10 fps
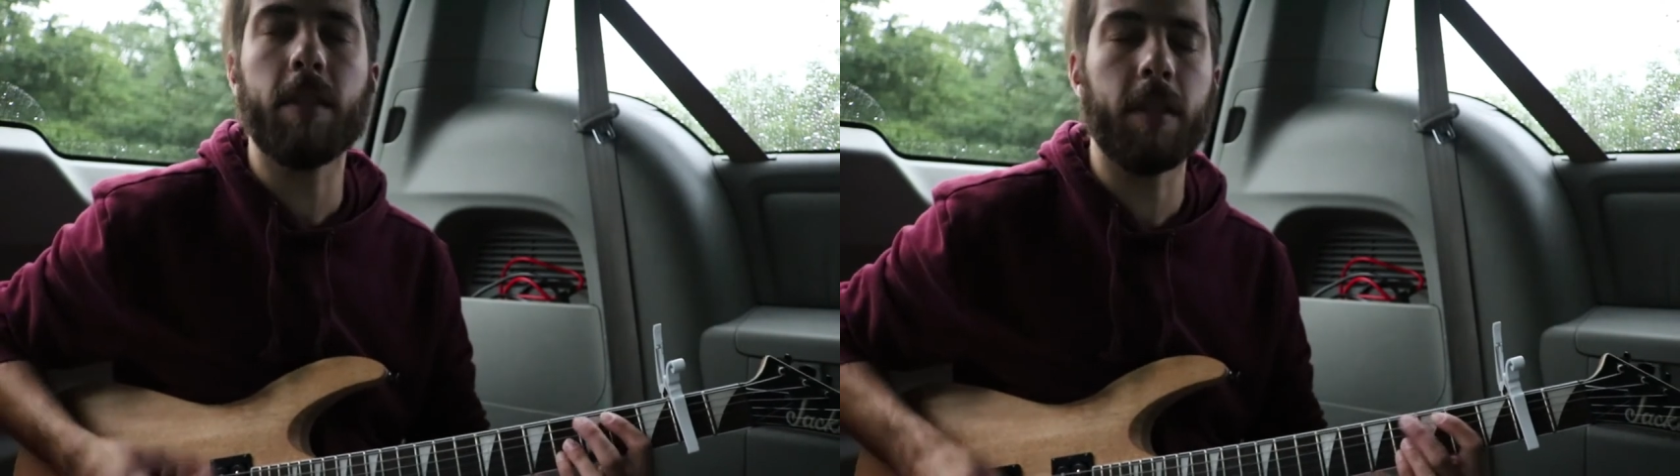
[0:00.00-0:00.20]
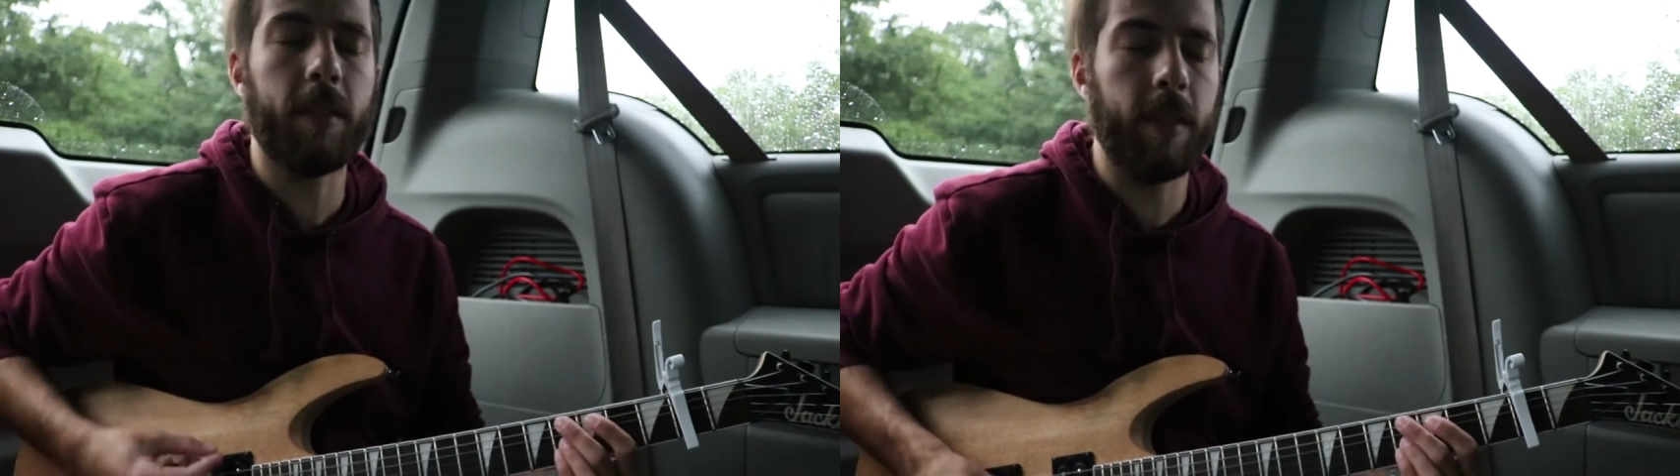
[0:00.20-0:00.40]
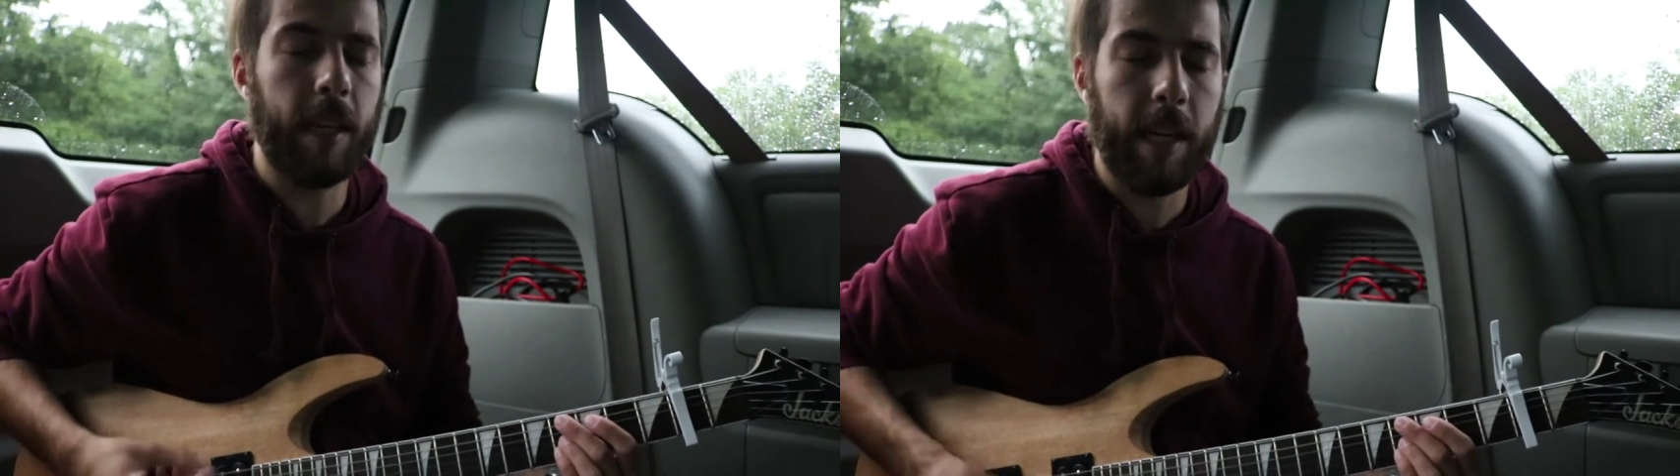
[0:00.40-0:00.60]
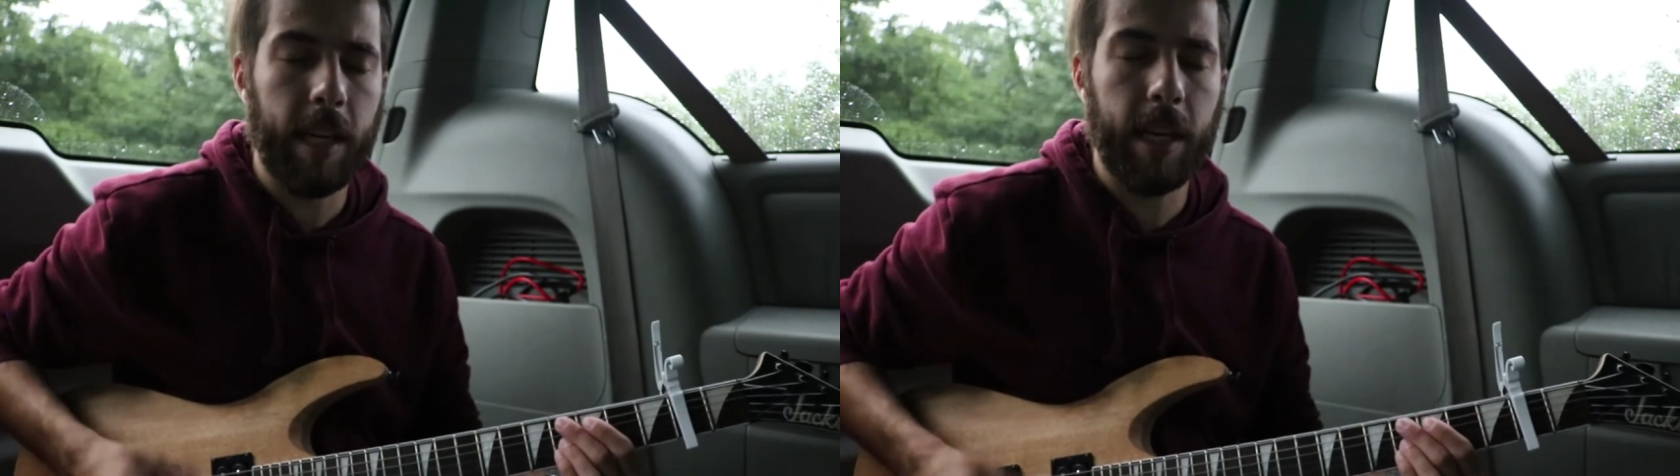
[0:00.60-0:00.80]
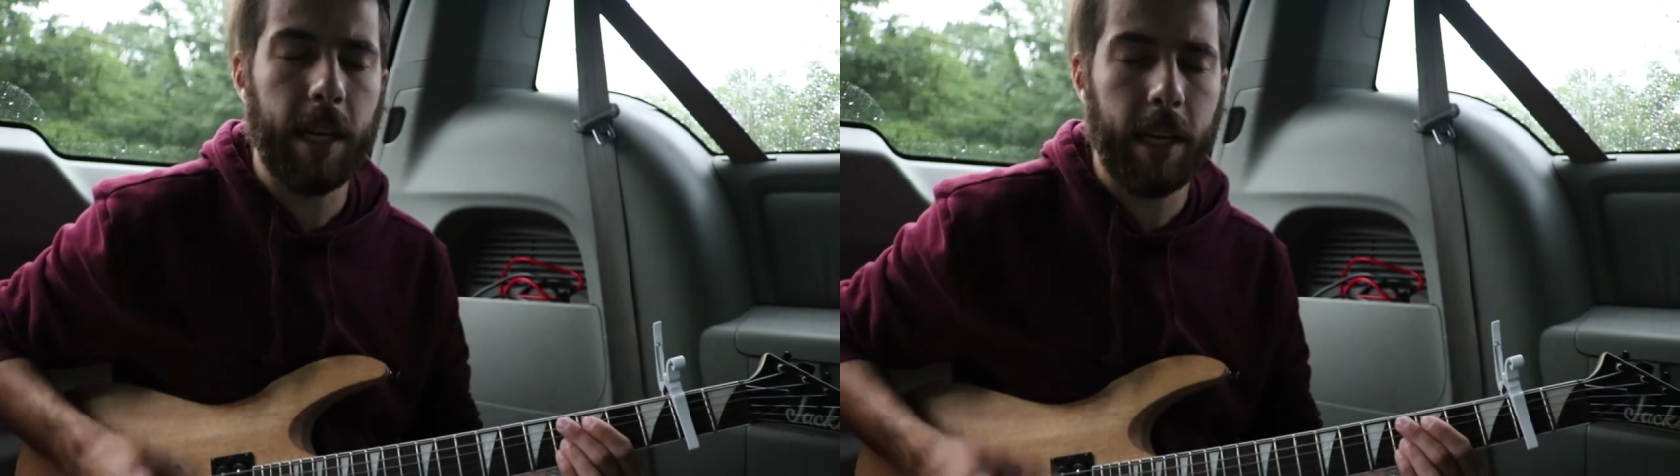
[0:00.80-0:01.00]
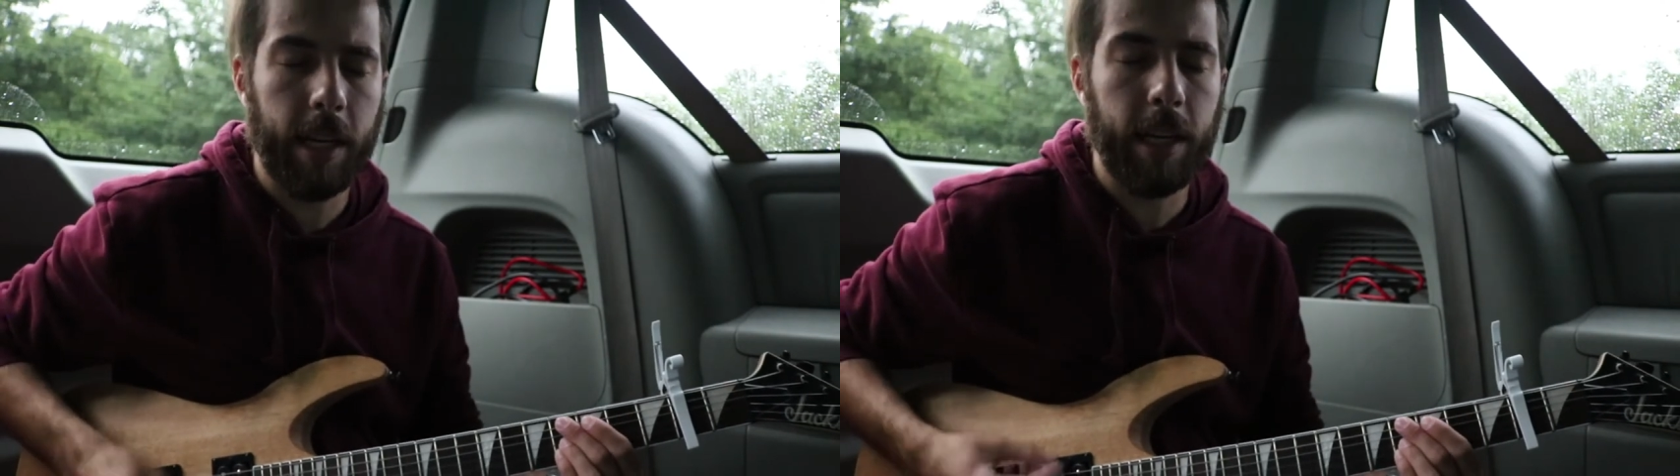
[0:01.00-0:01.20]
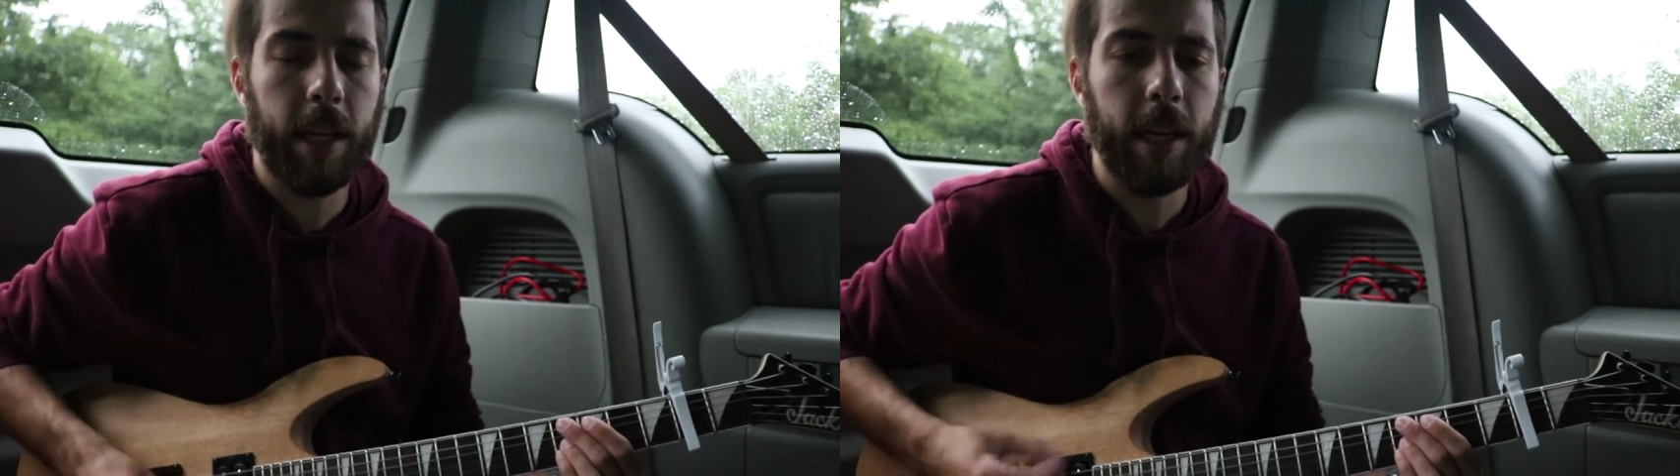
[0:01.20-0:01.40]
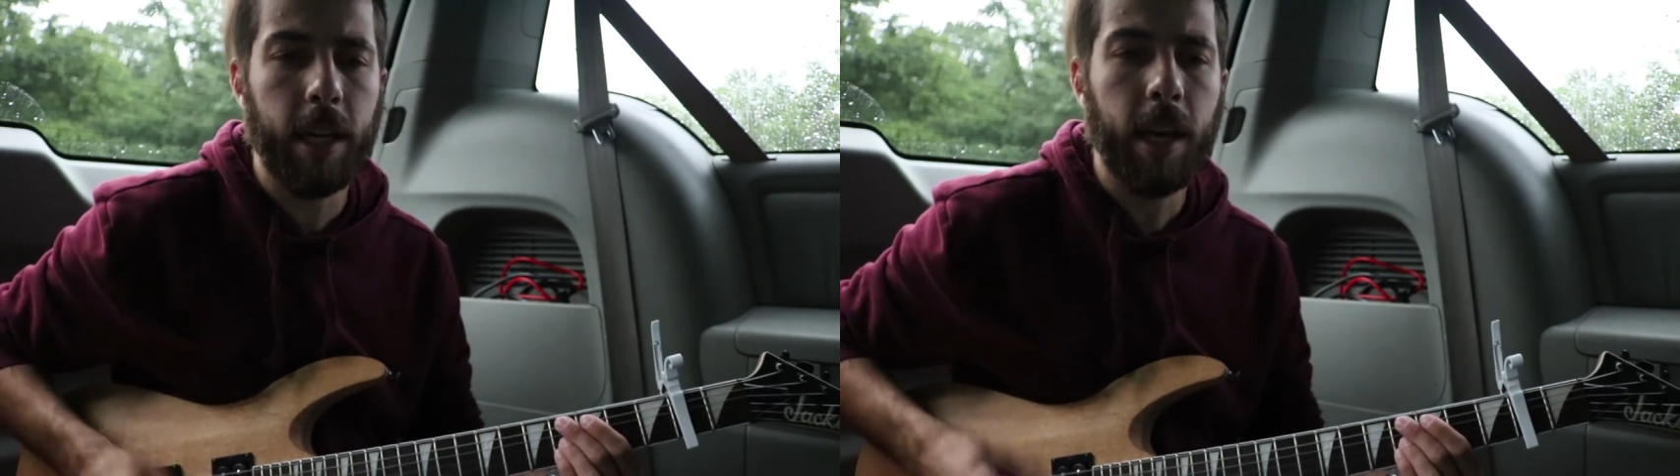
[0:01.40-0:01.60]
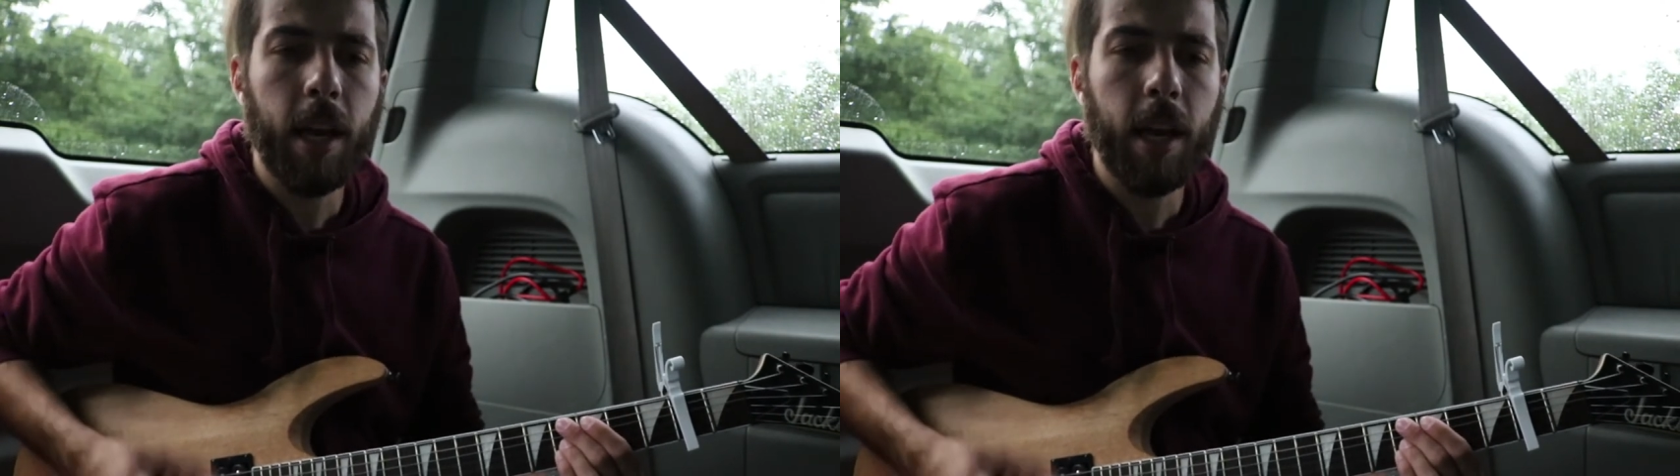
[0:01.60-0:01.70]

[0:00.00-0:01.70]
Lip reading: to say